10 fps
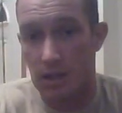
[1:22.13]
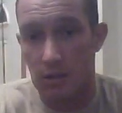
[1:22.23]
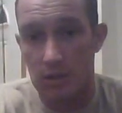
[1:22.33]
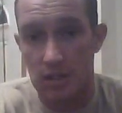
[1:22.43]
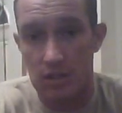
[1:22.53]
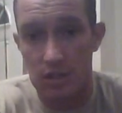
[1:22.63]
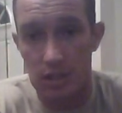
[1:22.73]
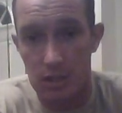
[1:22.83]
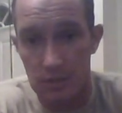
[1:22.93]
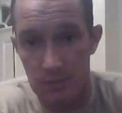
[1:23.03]
Now with this
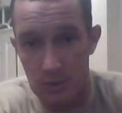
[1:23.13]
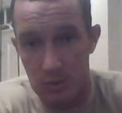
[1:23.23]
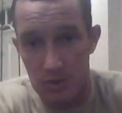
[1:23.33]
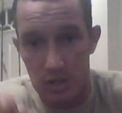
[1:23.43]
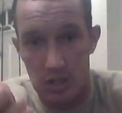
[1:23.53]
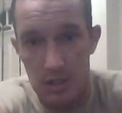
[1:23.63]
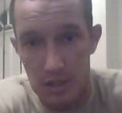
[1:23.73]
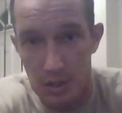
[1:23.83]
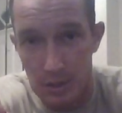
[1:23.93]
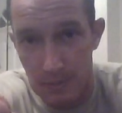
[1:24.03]
hook, what you're gonna
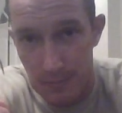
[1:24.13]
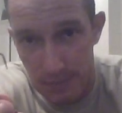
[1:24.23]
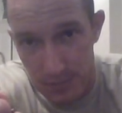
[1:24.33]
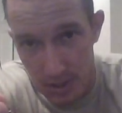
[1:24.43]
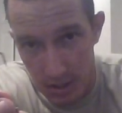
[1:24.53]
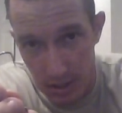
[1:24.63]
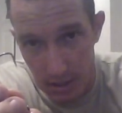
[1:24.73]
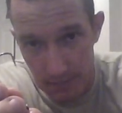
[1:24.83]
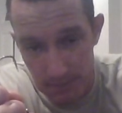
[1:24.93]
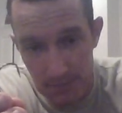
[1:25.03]
do, all
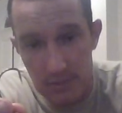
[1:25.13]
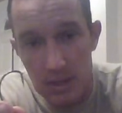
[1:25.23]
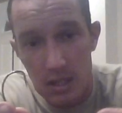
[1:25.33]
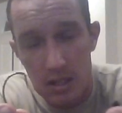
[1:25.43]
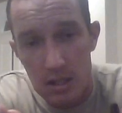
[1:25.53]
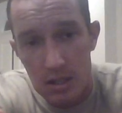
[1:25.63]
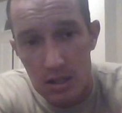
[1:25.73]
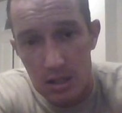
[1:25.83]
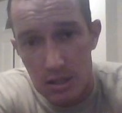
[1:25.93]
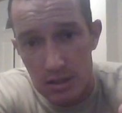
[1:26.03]
right,
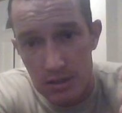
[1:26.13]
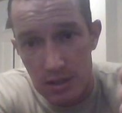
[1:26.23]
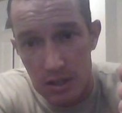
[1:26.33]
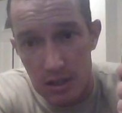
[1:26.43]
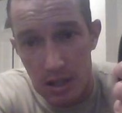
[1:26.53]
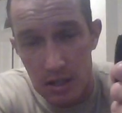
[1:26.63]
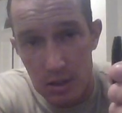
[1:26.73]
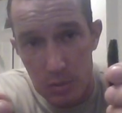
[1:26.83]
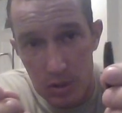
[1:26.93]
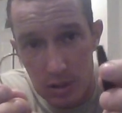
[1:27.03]
is take the head of
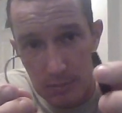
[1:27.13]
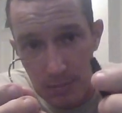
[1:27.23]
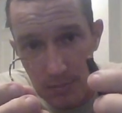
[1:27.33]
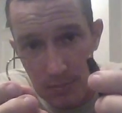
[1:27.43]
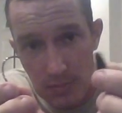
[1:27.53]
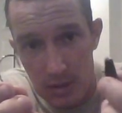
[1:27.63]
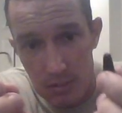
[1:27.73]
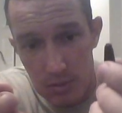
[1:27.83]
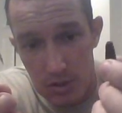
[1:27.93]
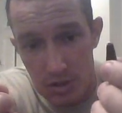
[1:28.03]
your worm.
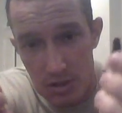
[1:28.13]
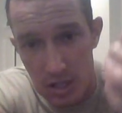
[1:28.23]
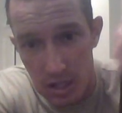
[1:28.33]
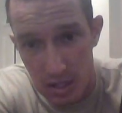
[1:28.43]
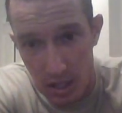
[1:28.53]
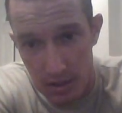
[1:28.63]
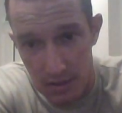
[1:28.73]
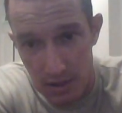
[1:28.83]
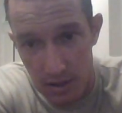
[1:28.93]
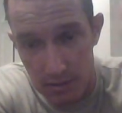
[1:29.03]
Sure, it's the head, not
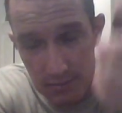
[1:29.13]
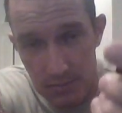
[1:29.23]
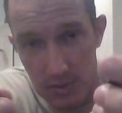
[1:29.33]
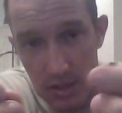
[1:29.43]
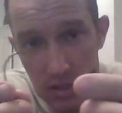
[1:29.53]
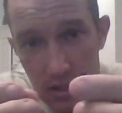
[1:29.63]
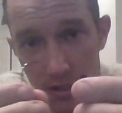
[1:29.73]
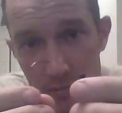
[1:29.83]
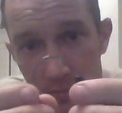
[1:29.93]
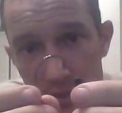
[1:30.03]
the tail. All
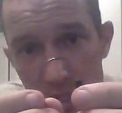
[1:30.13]
right.